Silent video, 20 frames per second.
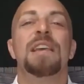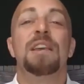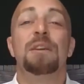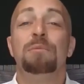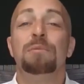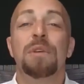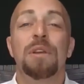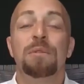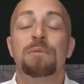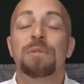
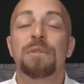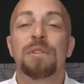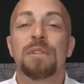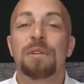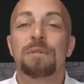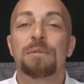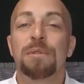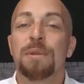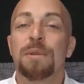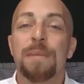it, it was
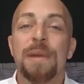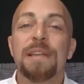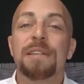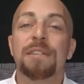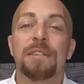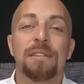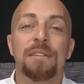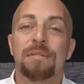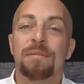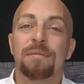it was
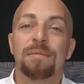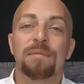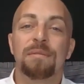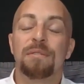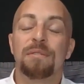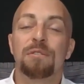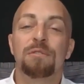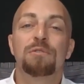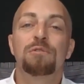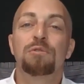amazing,
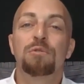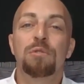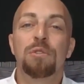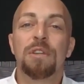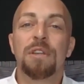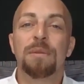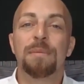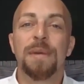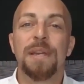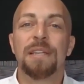
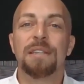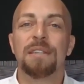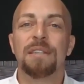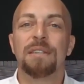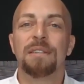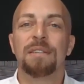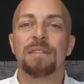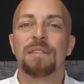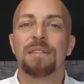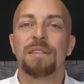truly
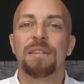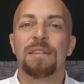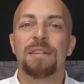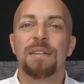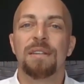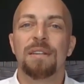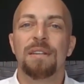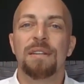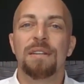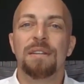amazing.
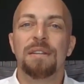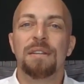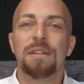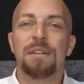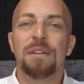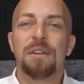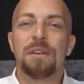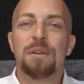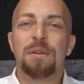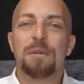
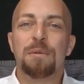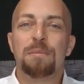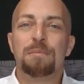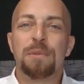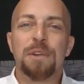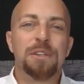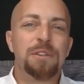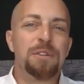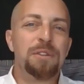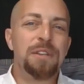
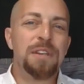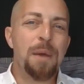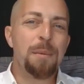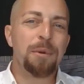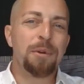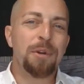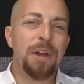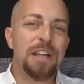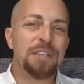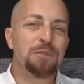But do the
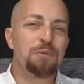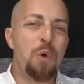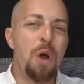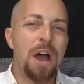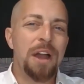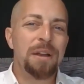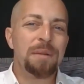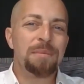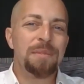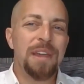Democrats
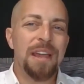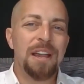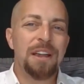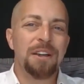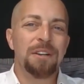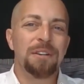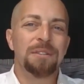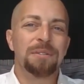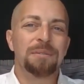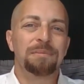want him
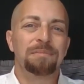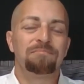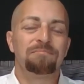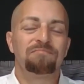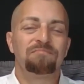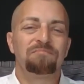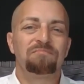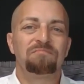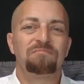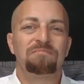there?
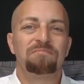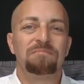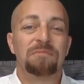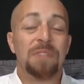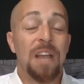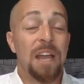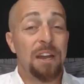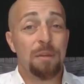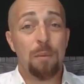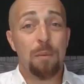
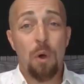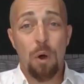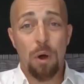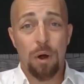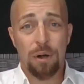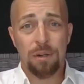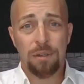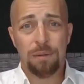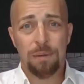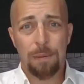Not
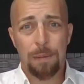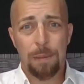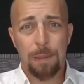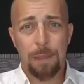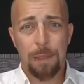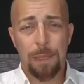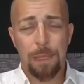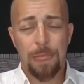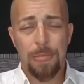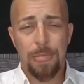anymore.
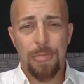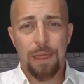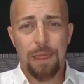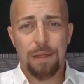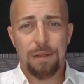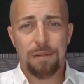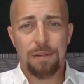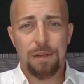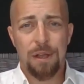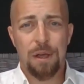
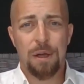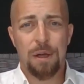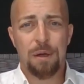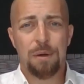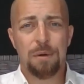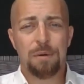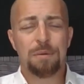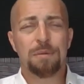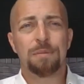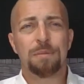
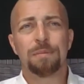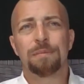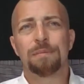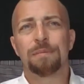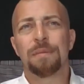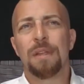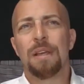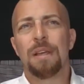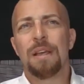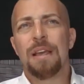No.
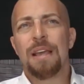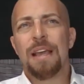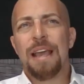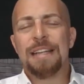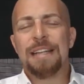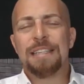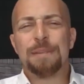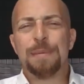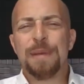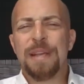
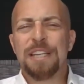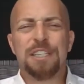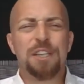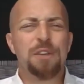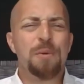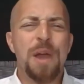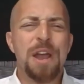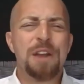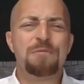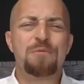Is it because
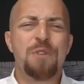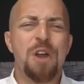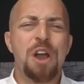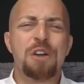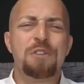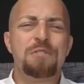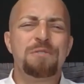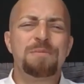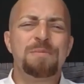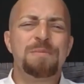he went
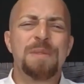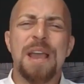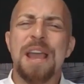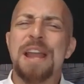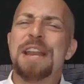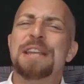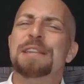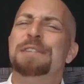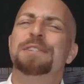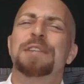rogue
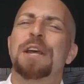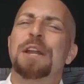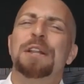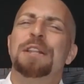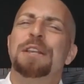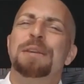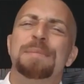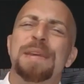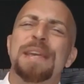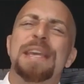and he
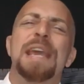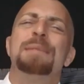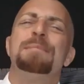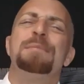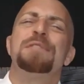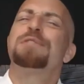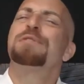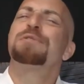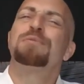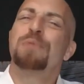suddenly
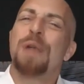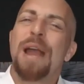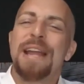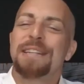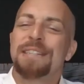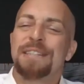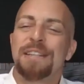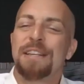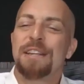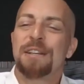became a
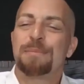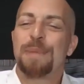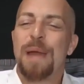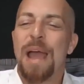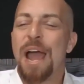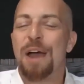threat to their